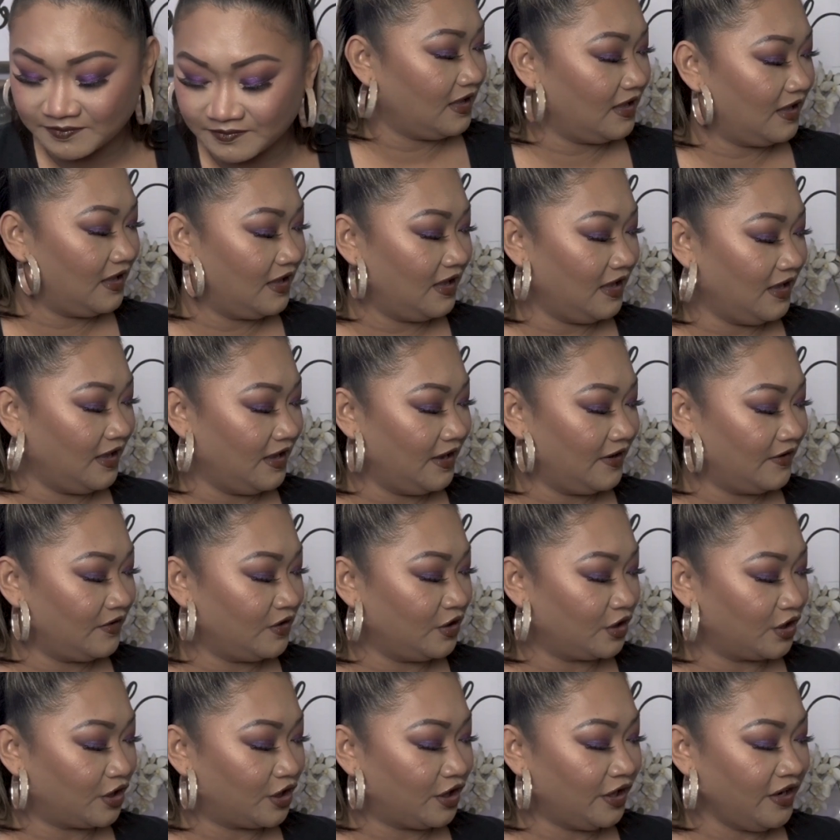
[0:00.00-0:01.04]
And
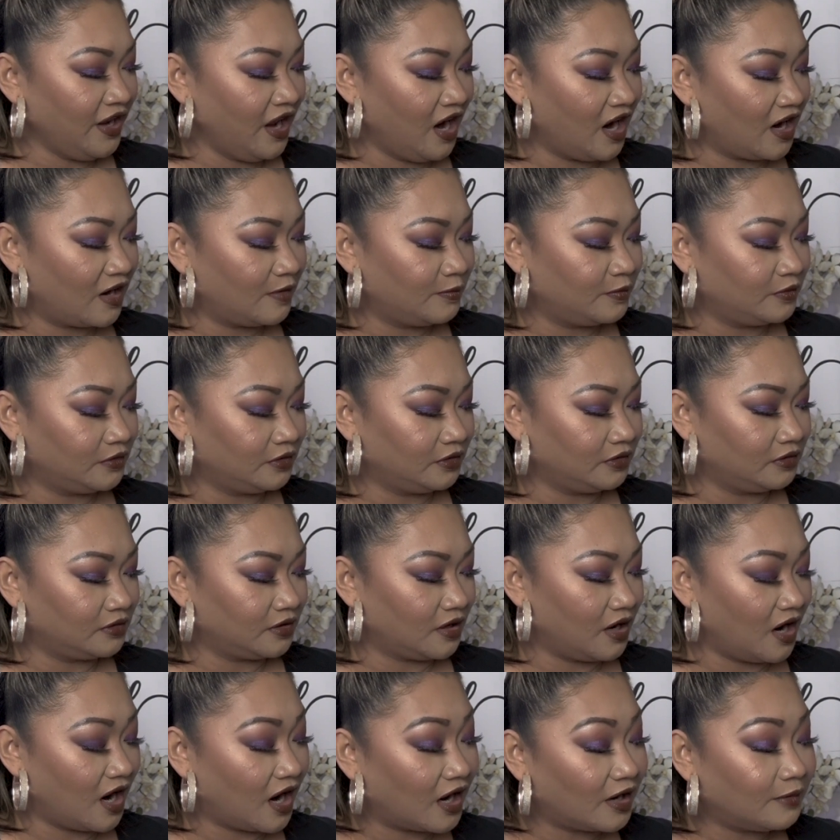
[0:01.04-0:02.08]
the Earth
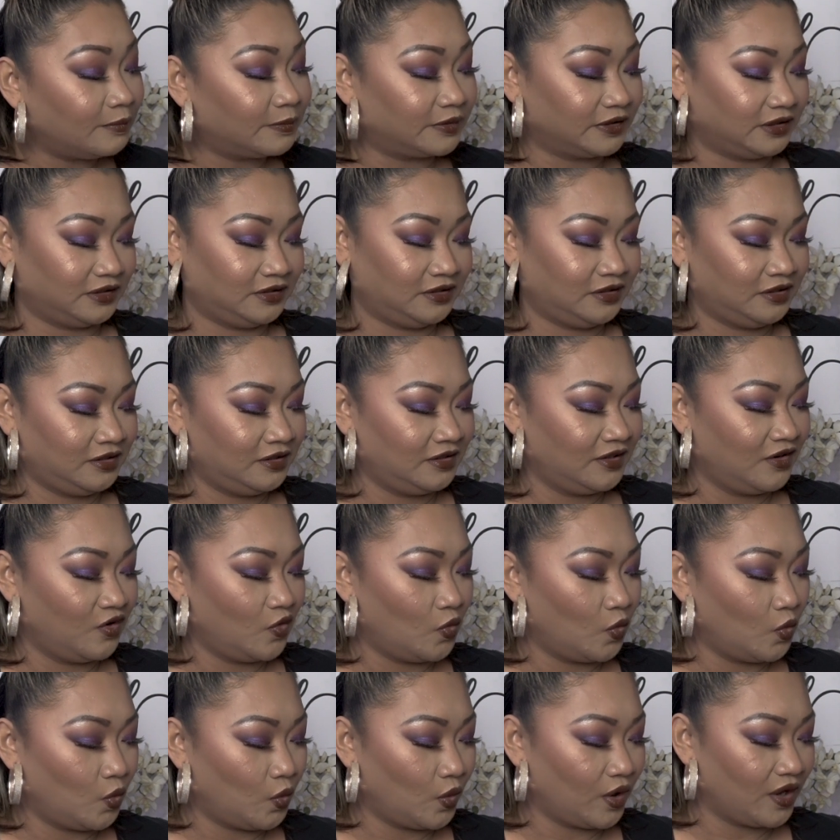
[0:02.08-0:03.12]
Harbor
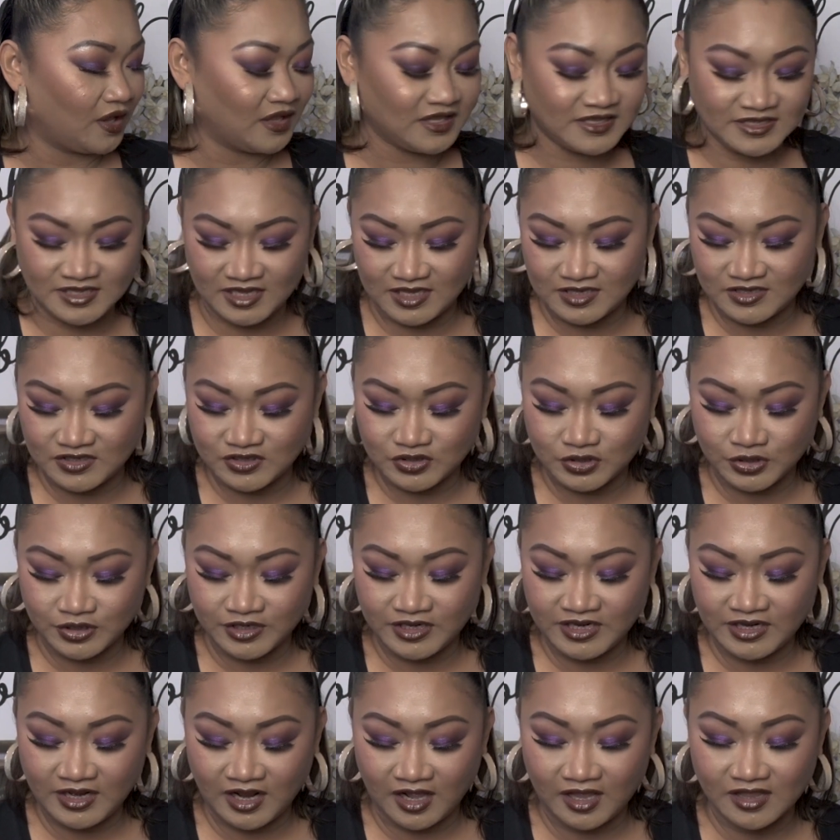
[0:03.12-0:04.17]
oils is
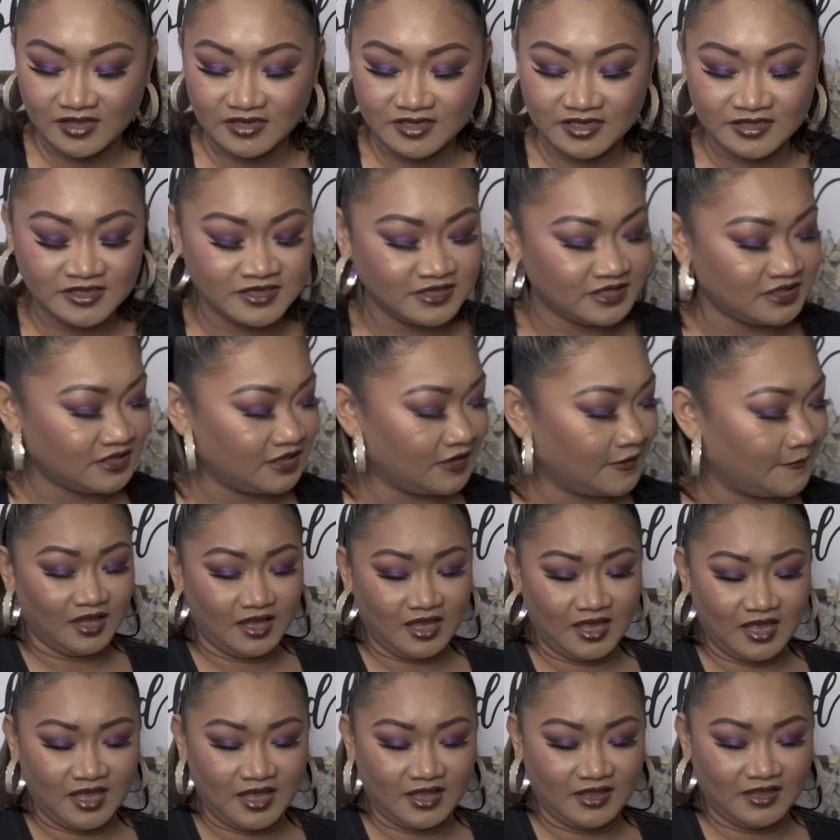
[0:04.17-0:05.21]
$30
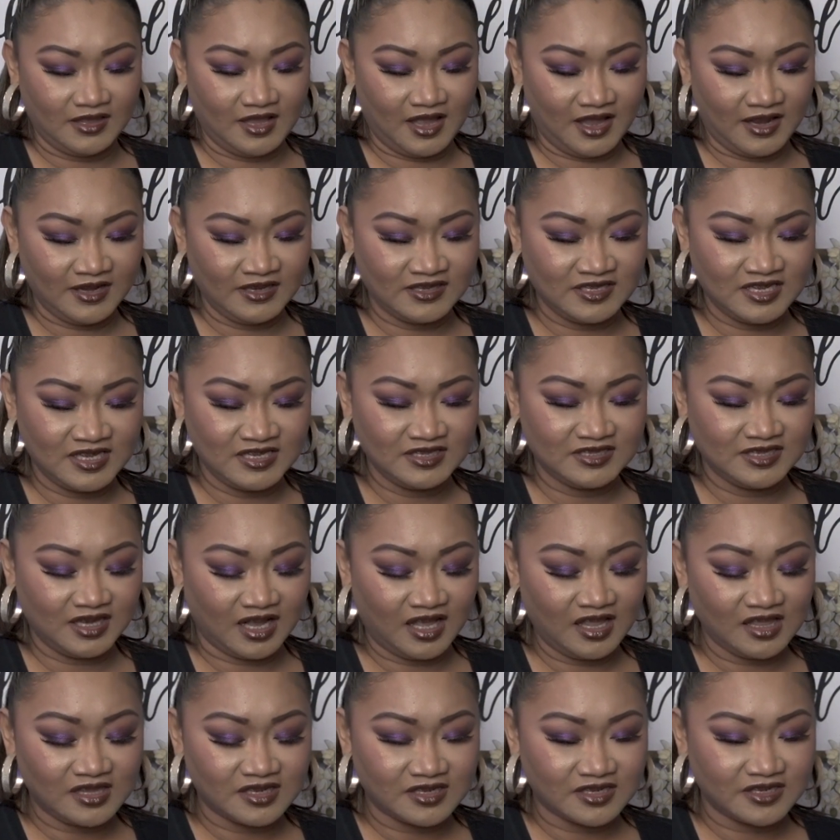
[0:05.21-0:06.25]
and
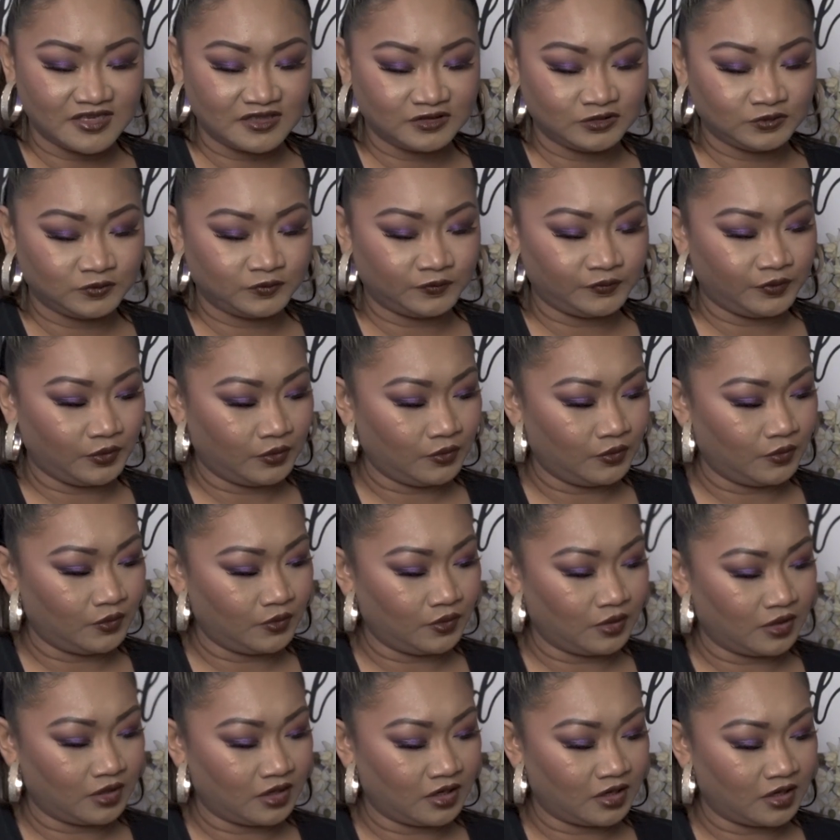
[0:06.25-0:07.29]
$90
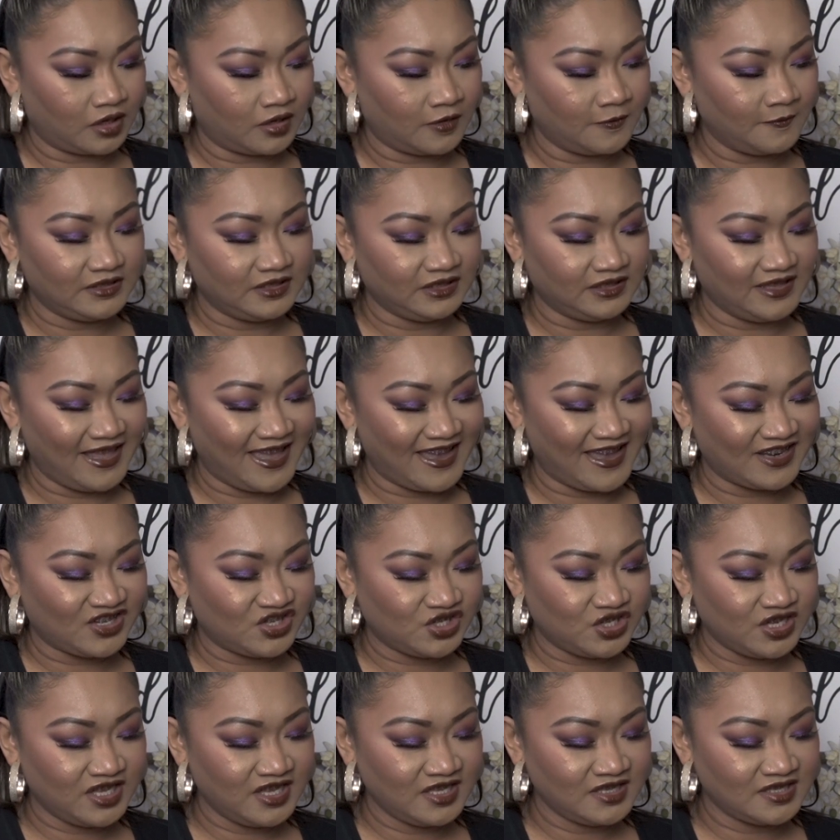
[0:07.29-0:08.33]
for the
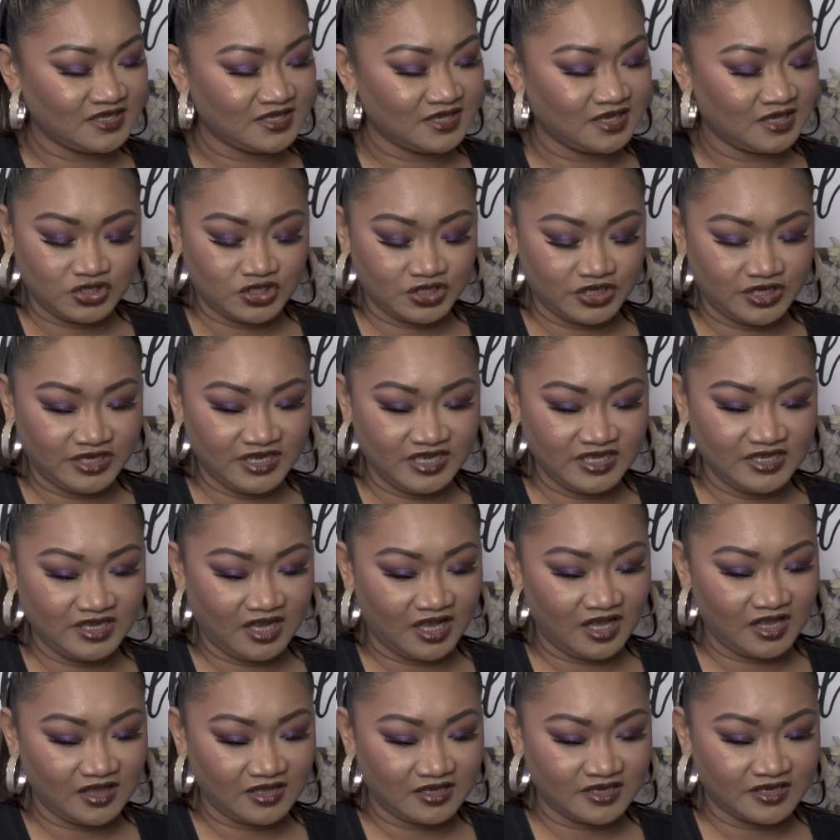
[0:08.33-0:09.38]
lashes,
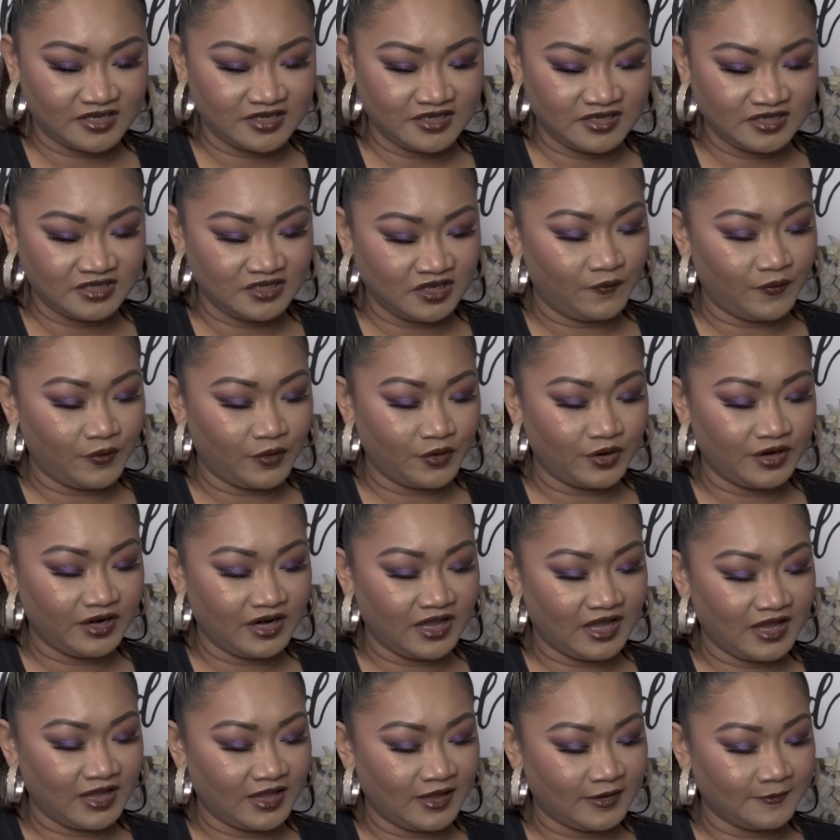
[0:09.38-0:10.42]
$30 for
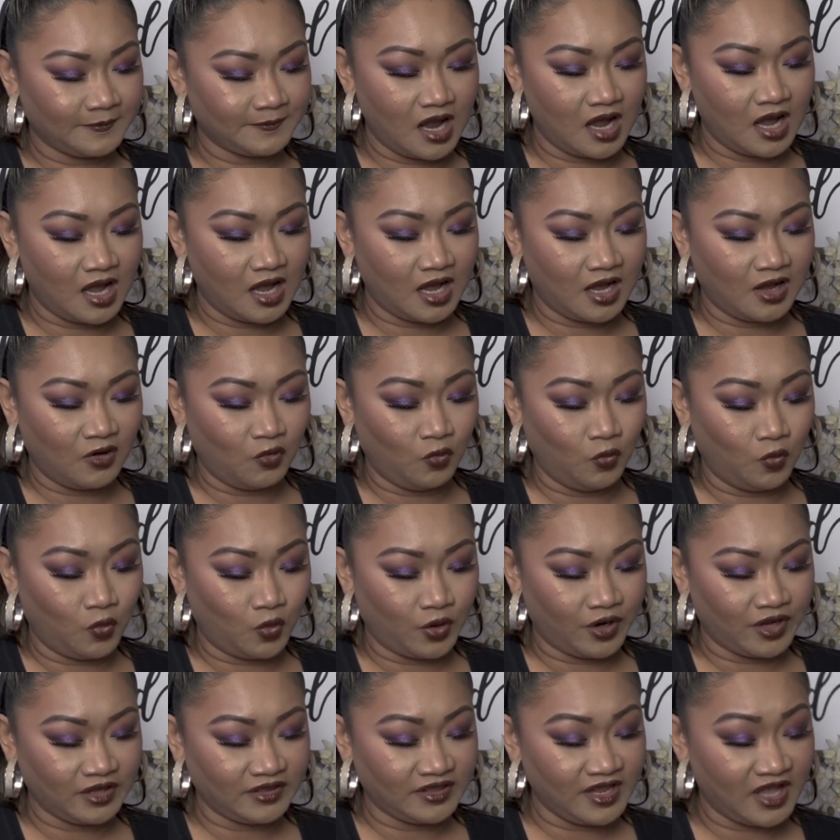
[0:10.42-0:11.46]
that
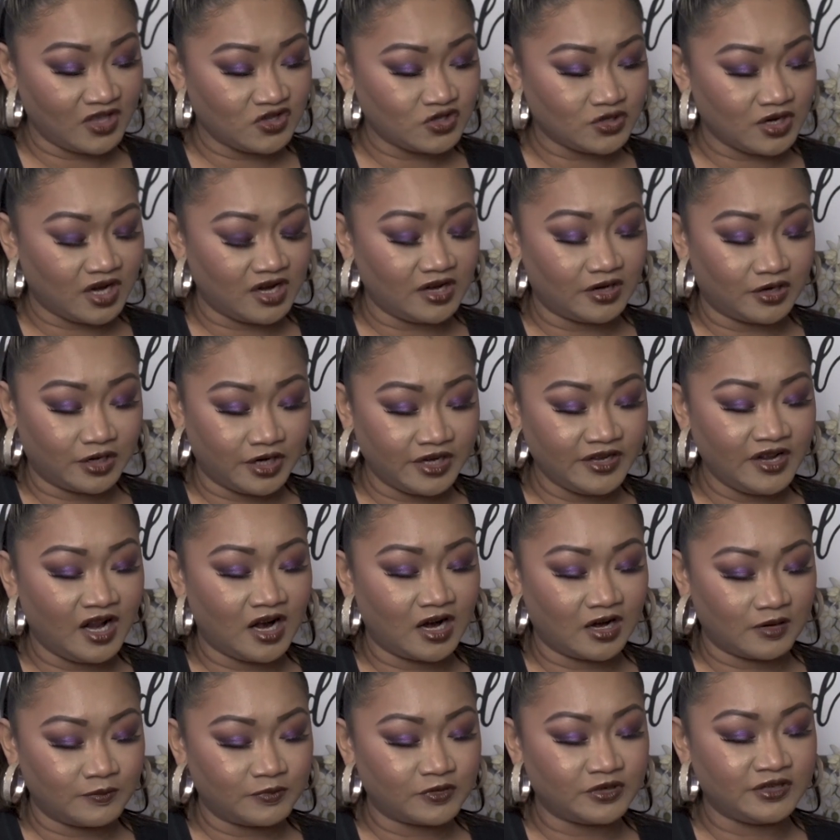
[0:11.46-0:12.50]
Earth
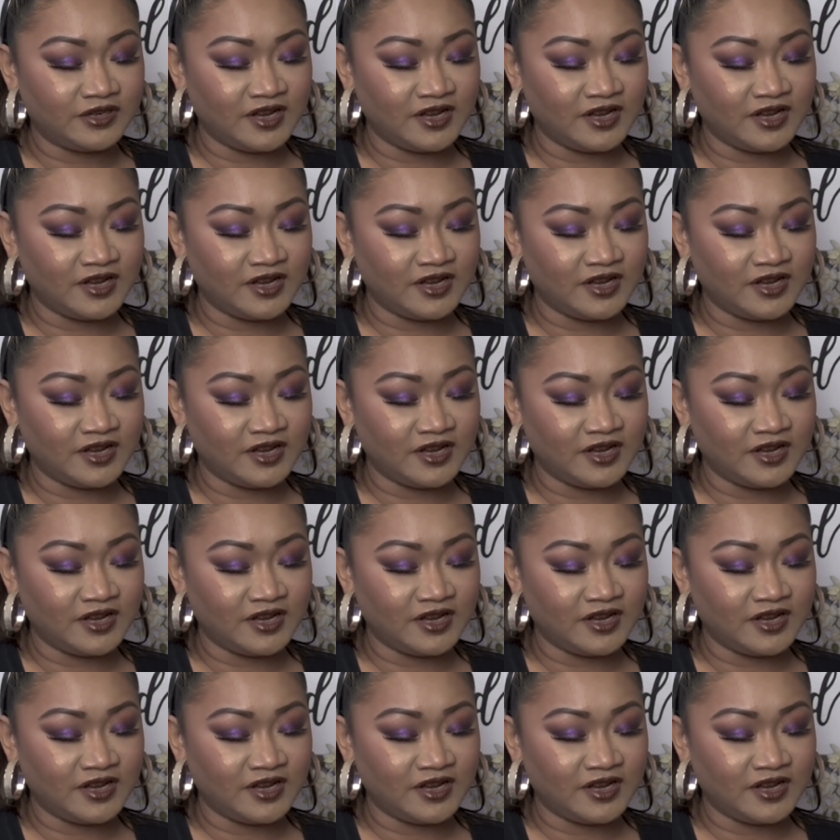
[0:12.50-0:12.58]
Harbor